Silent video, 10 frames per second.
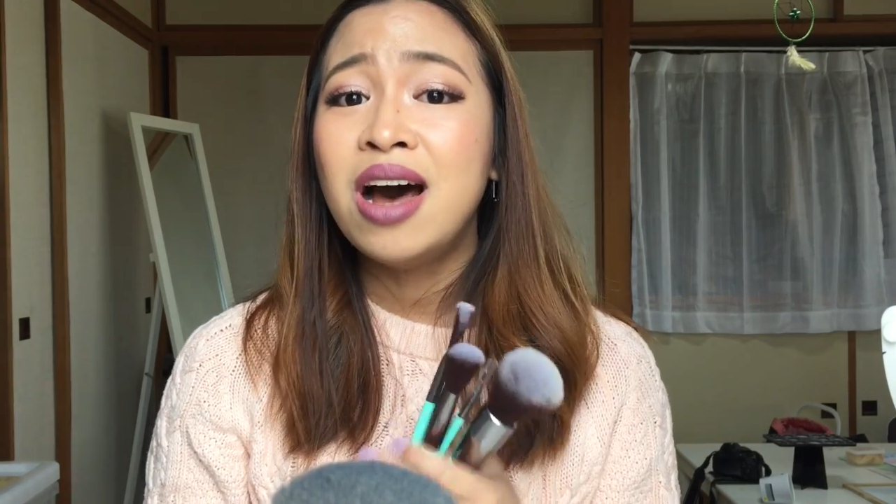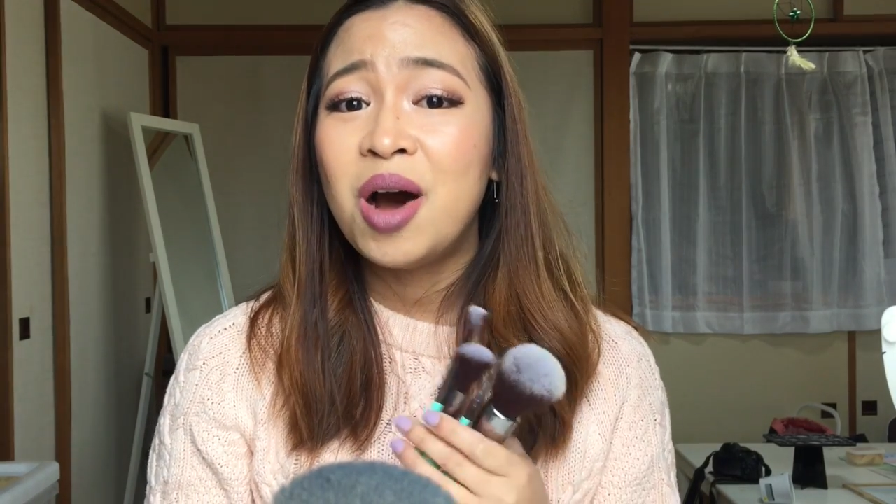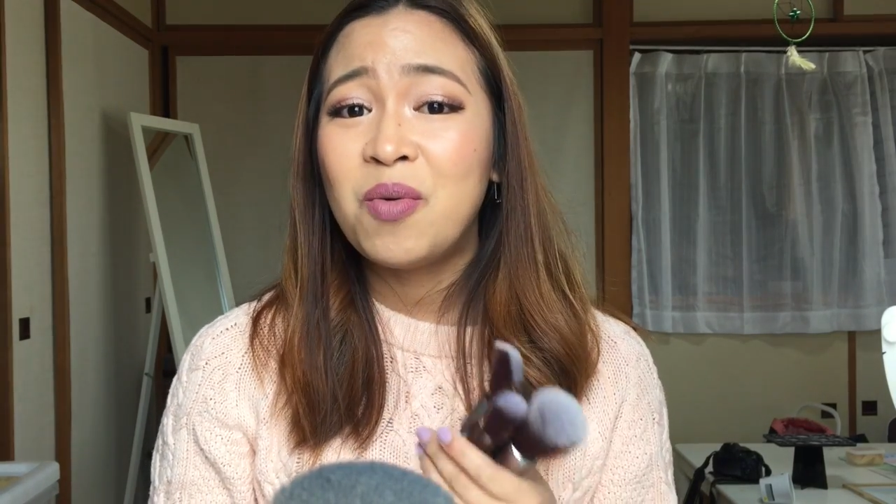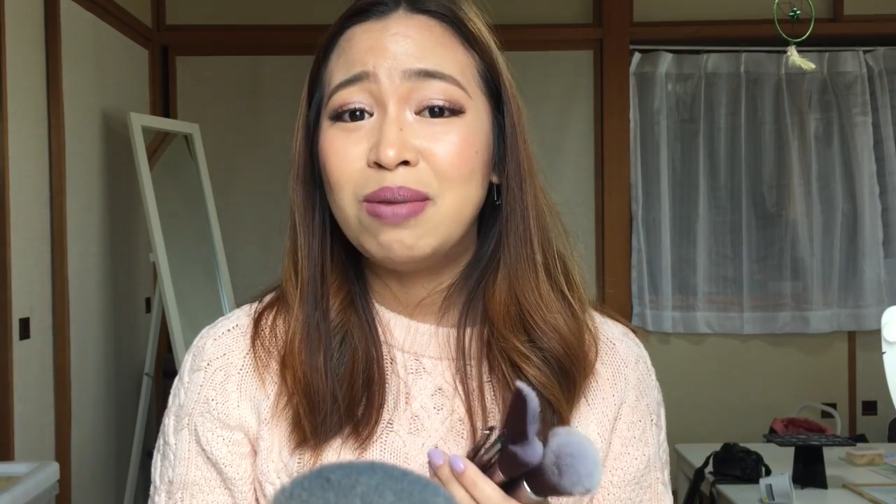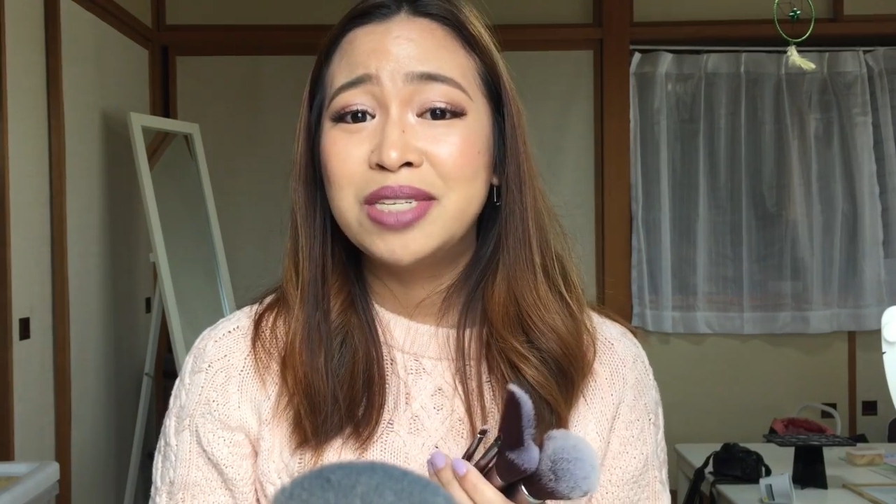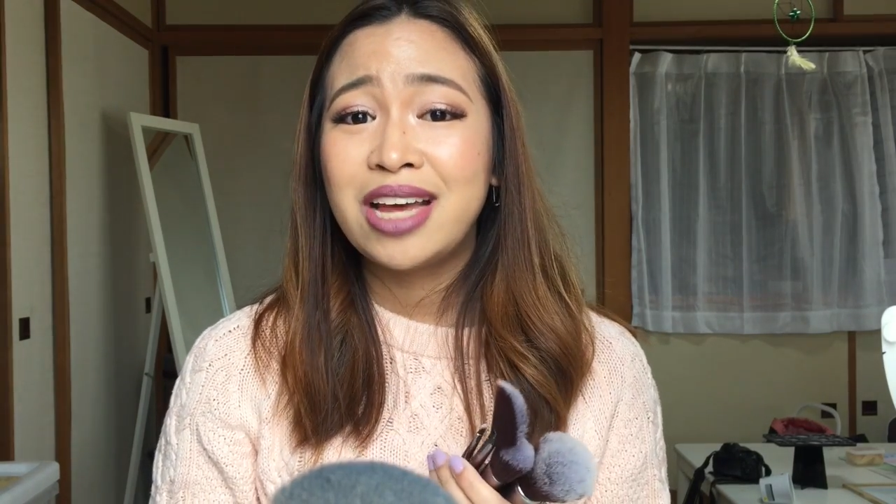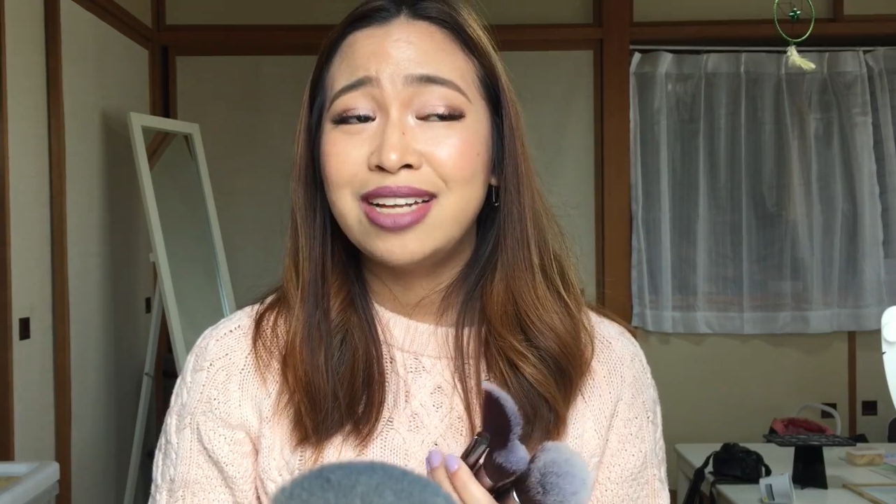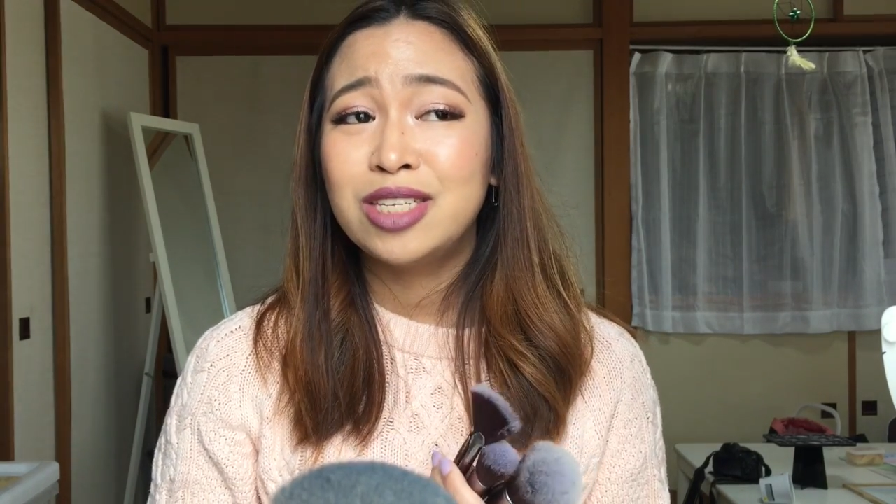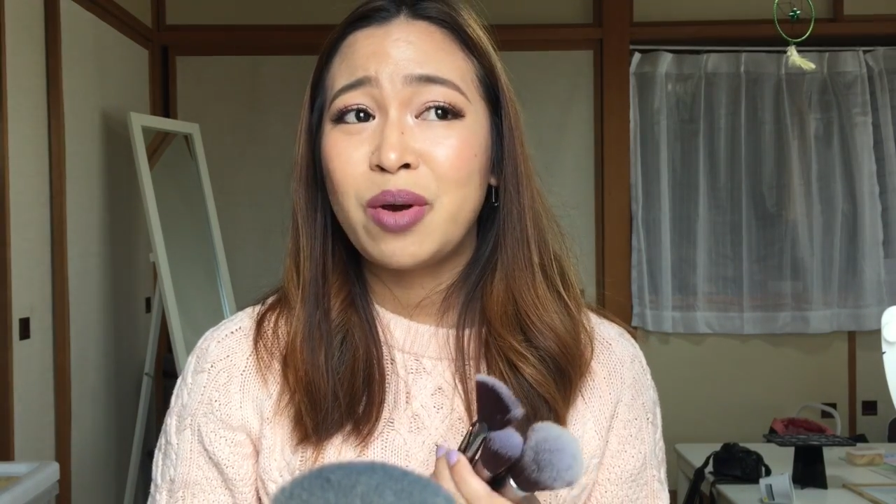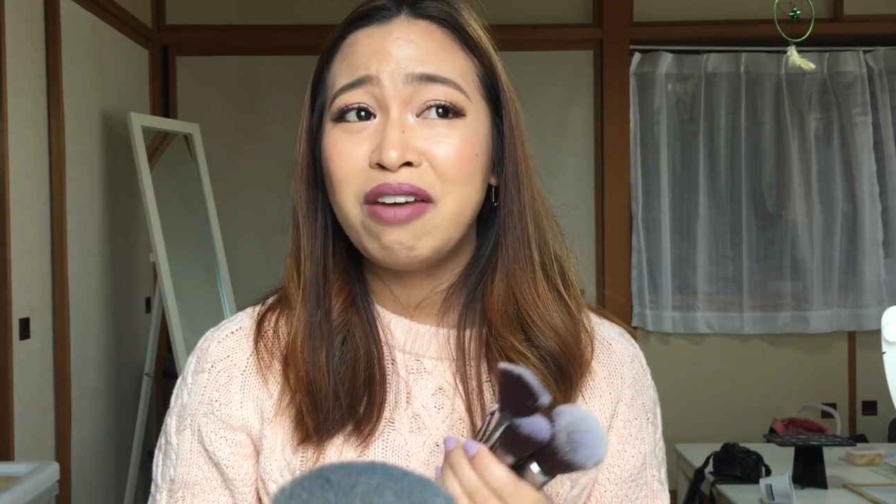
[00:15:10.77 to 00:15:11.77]
a
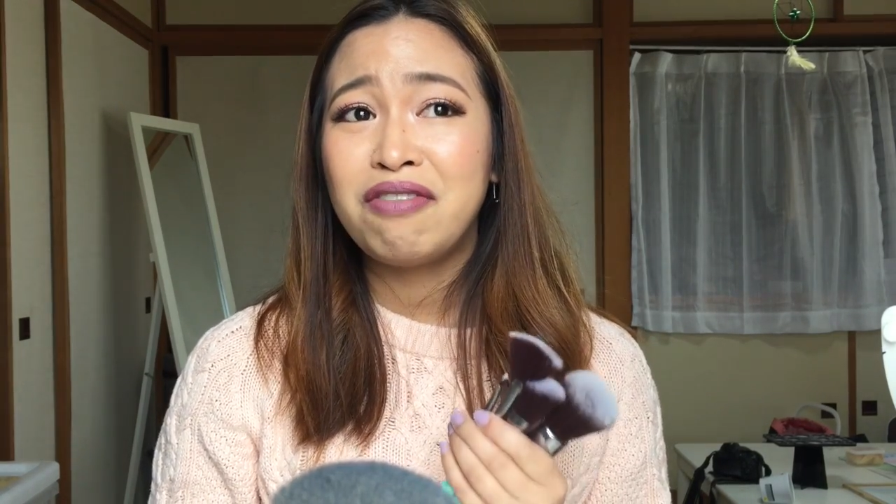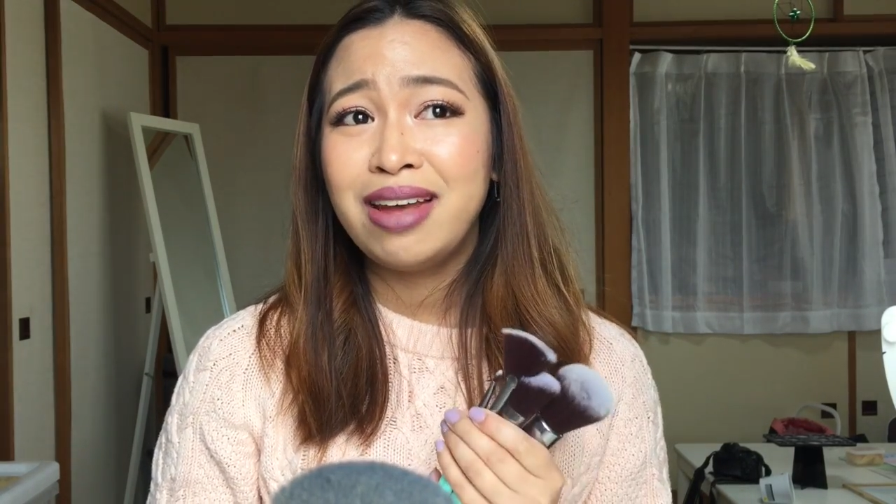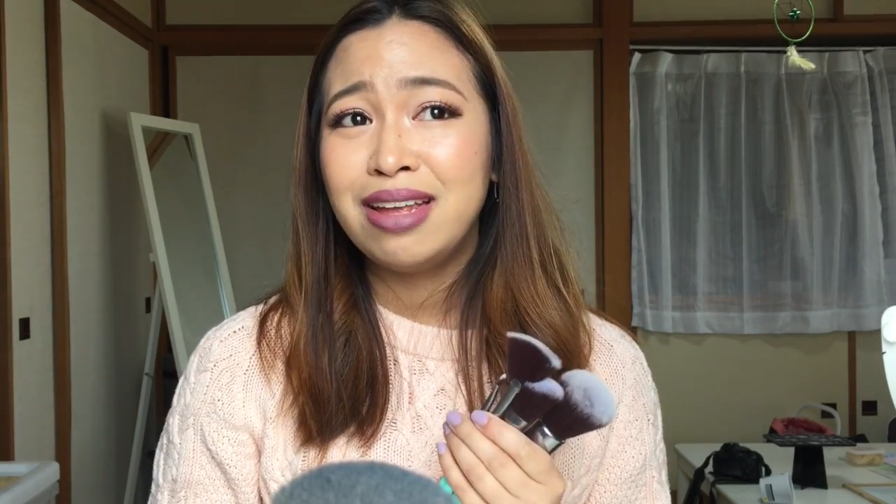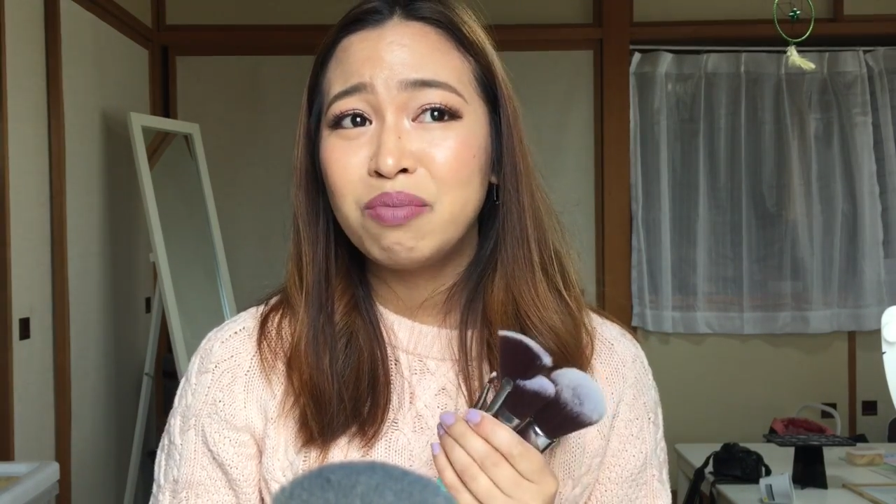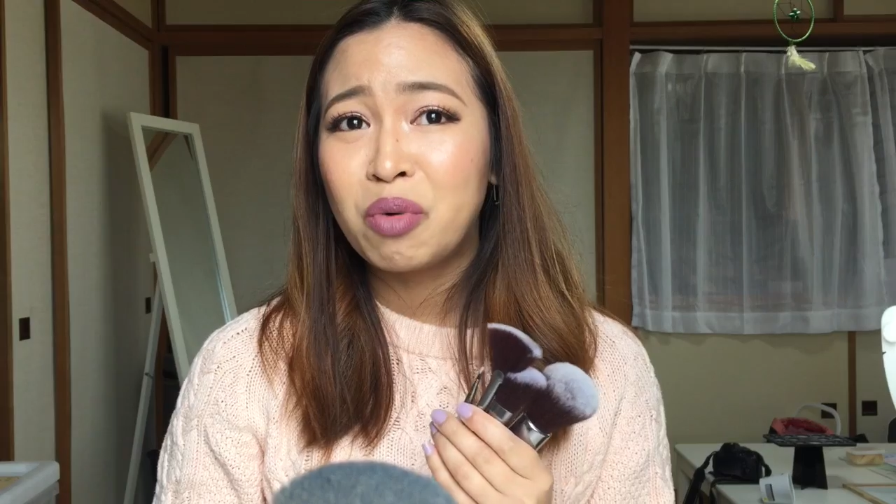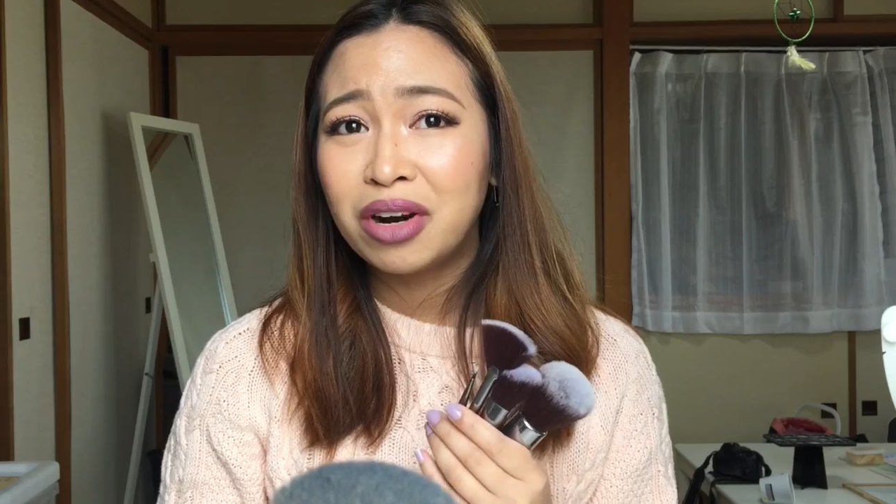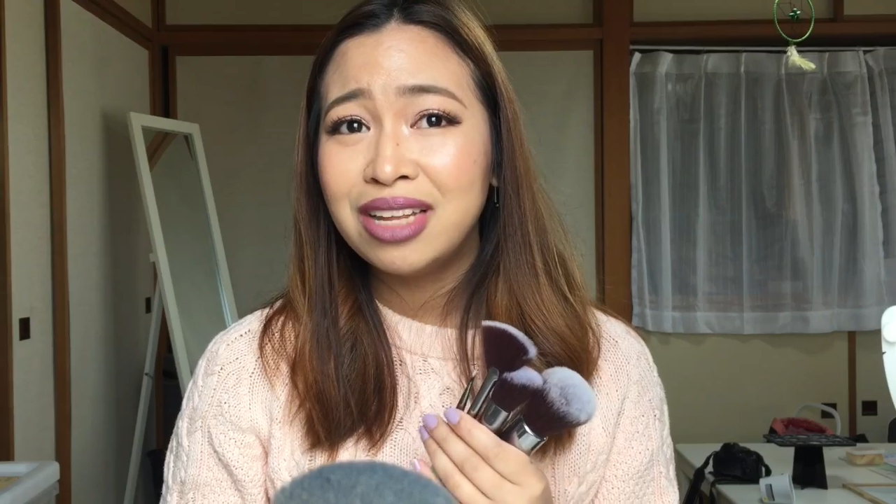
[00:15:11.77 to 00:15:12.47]
website, so I find it more